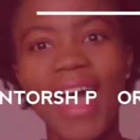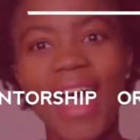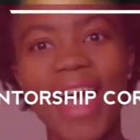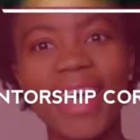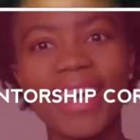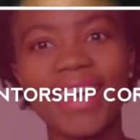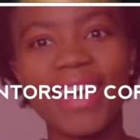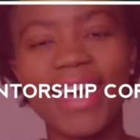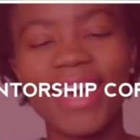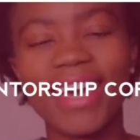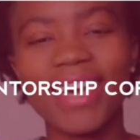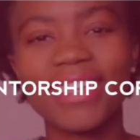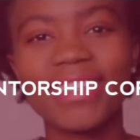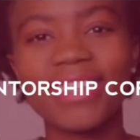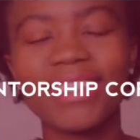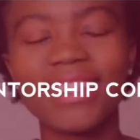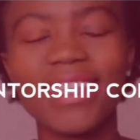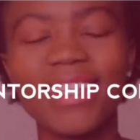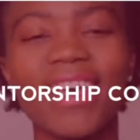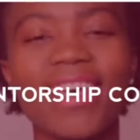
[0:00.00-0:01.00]
Hi
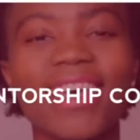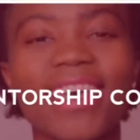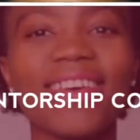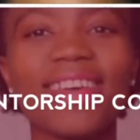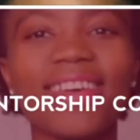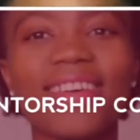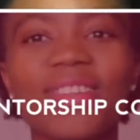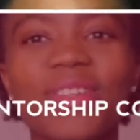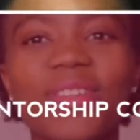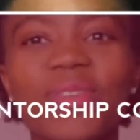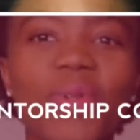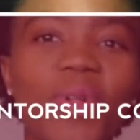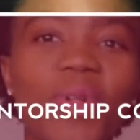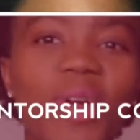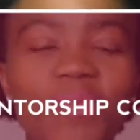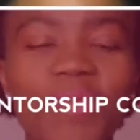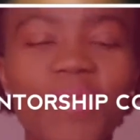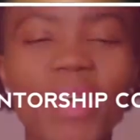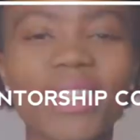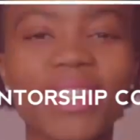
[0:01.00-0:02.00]
guys and
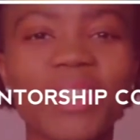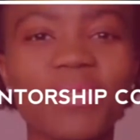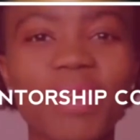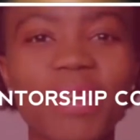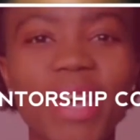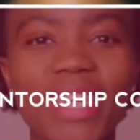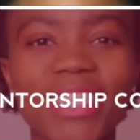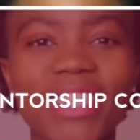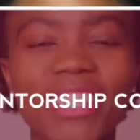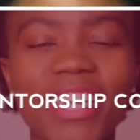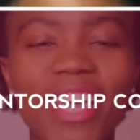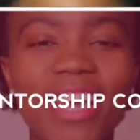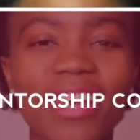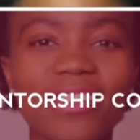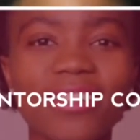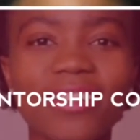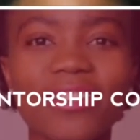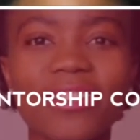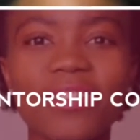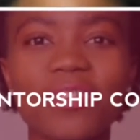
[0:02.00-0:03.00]
welcome back to my
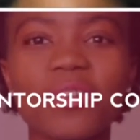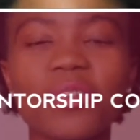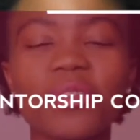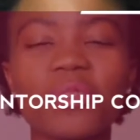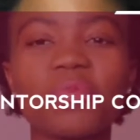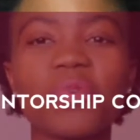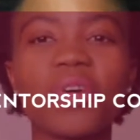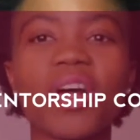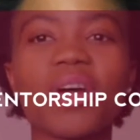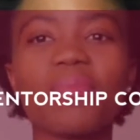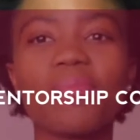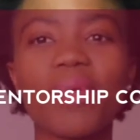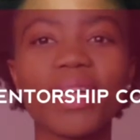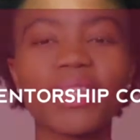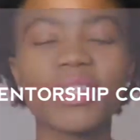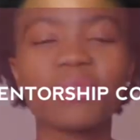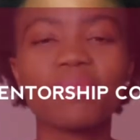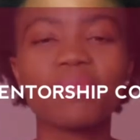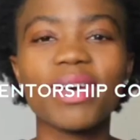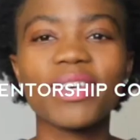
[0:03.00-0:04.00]
channel. Welcome
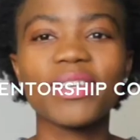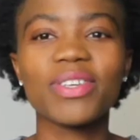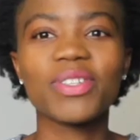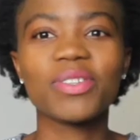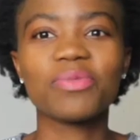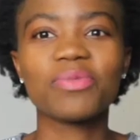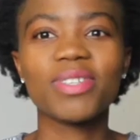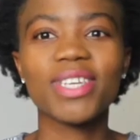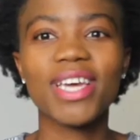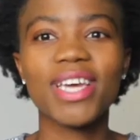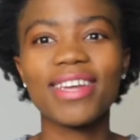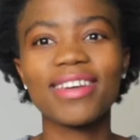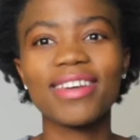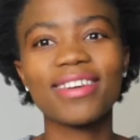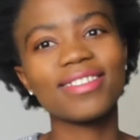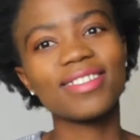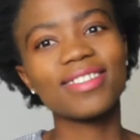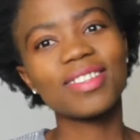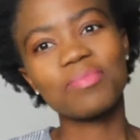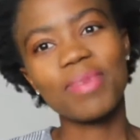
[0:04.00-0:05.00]
back to my YouTube
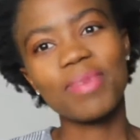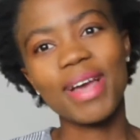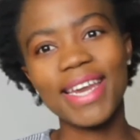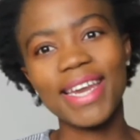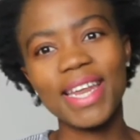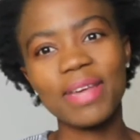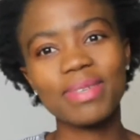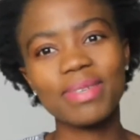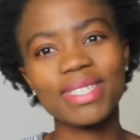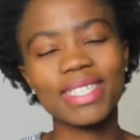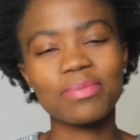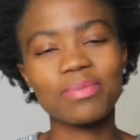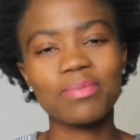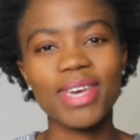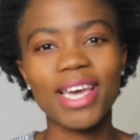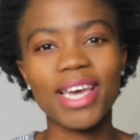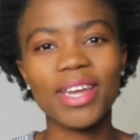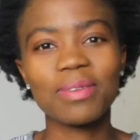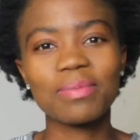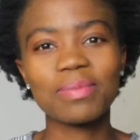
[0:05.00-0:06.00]
channel. My name is
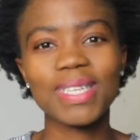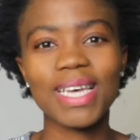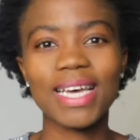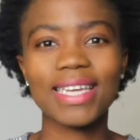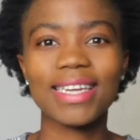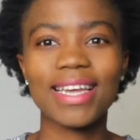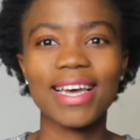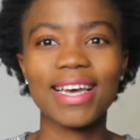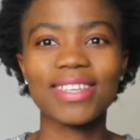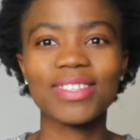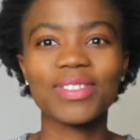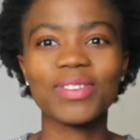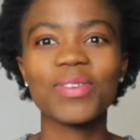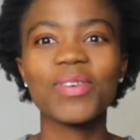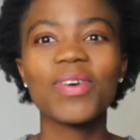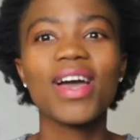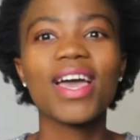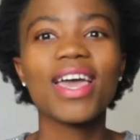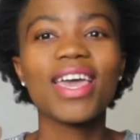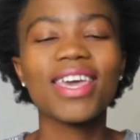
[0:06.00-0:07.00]
Subiano
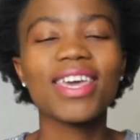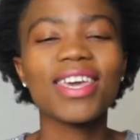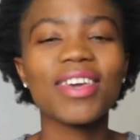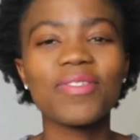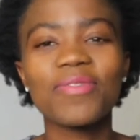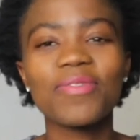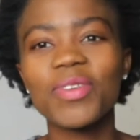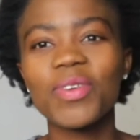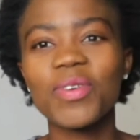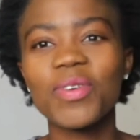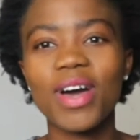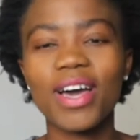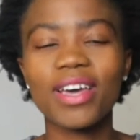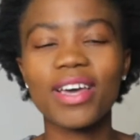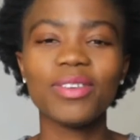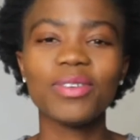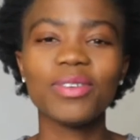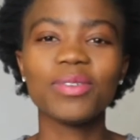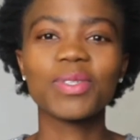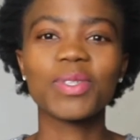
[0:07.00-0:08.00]
Mtanda If you
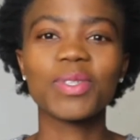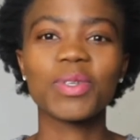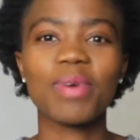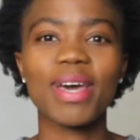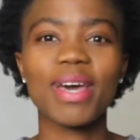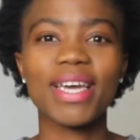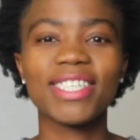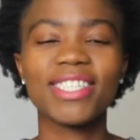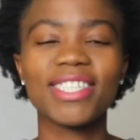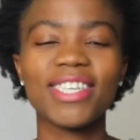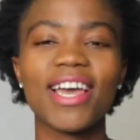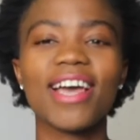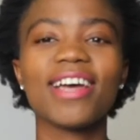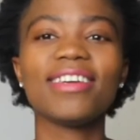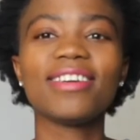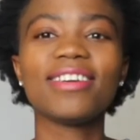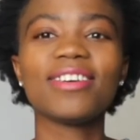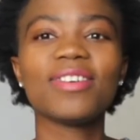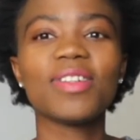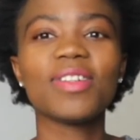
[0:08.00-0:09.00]
are new to my
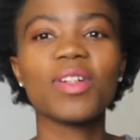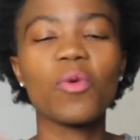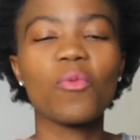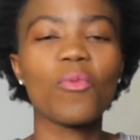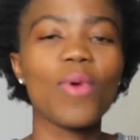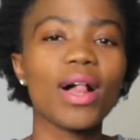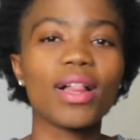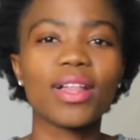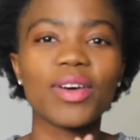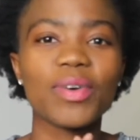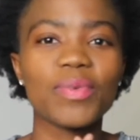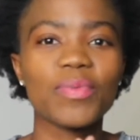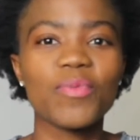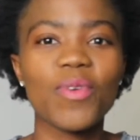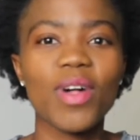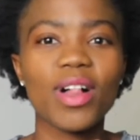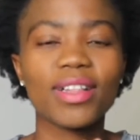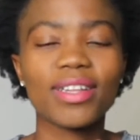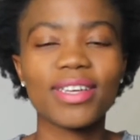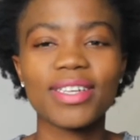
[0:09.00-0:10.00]
channel, welcome,
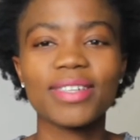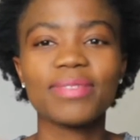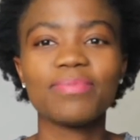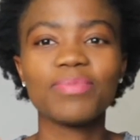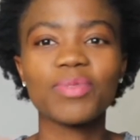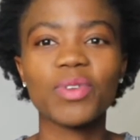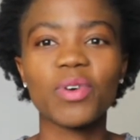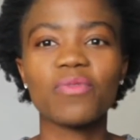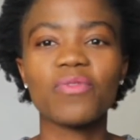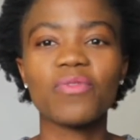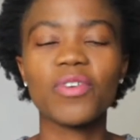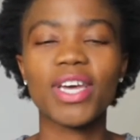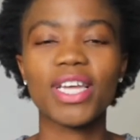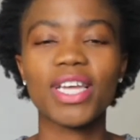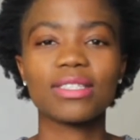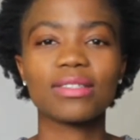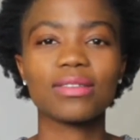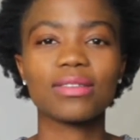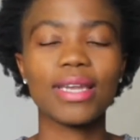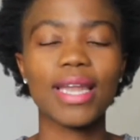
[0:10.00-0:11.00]
welcome. Don't
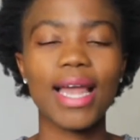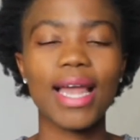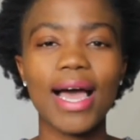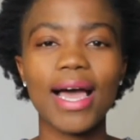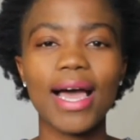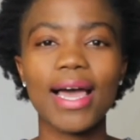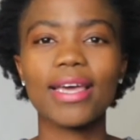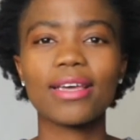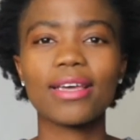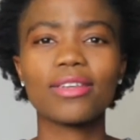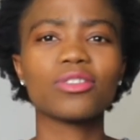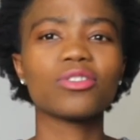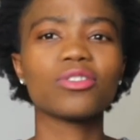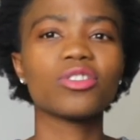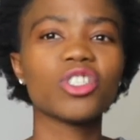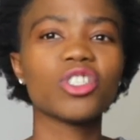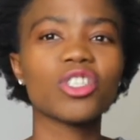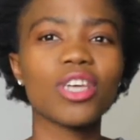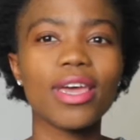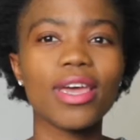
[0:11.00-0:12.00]
forget to like, to
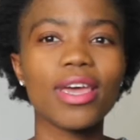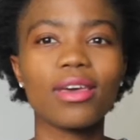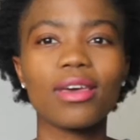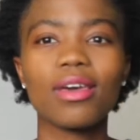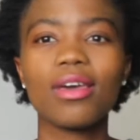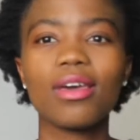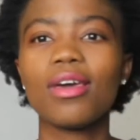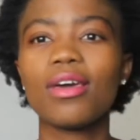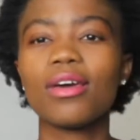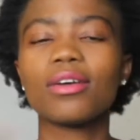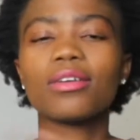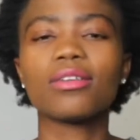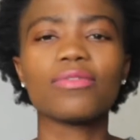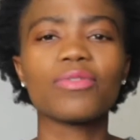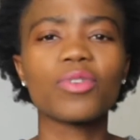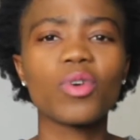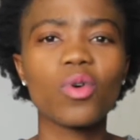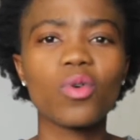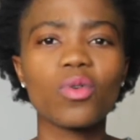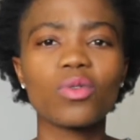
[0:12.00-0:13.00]
share and
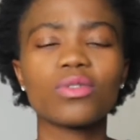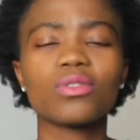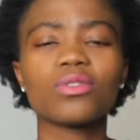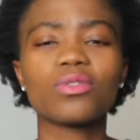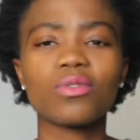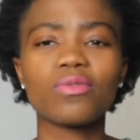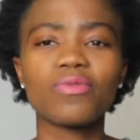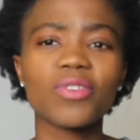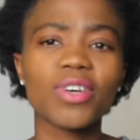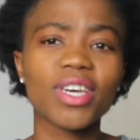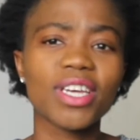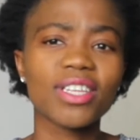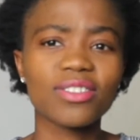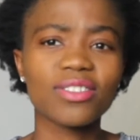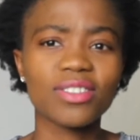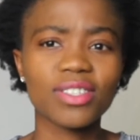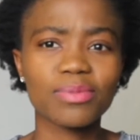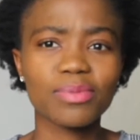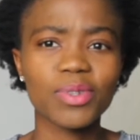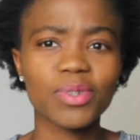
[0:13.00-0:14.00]
of course don't forget
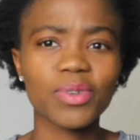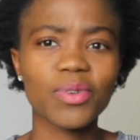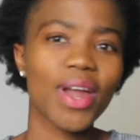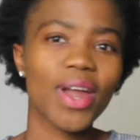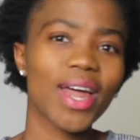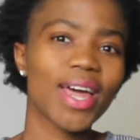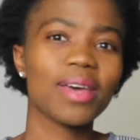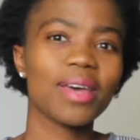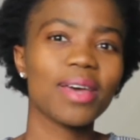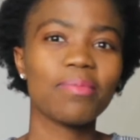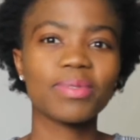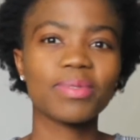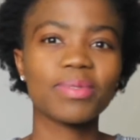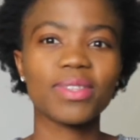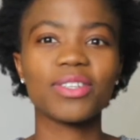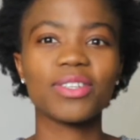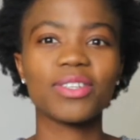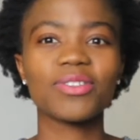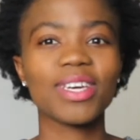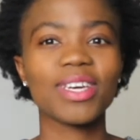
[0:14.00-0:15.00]
to subscribe
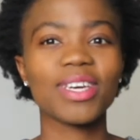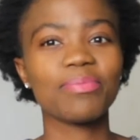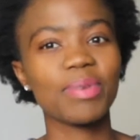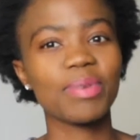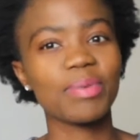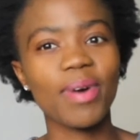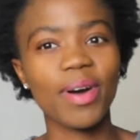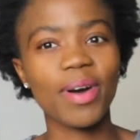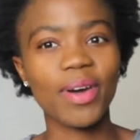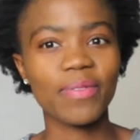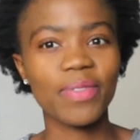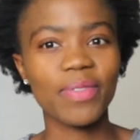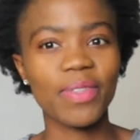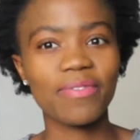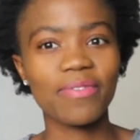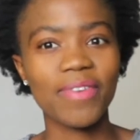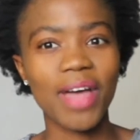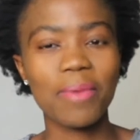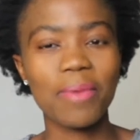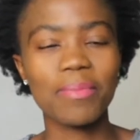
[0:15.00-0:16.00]
so that you can be part of
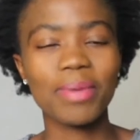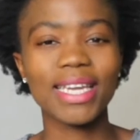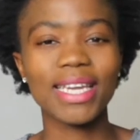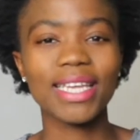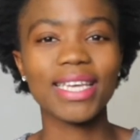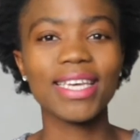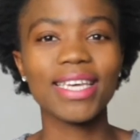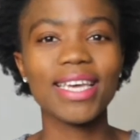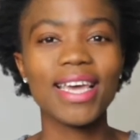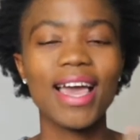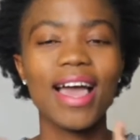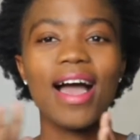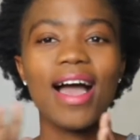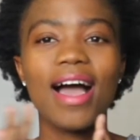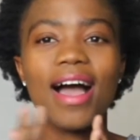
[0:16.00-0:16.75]
the family.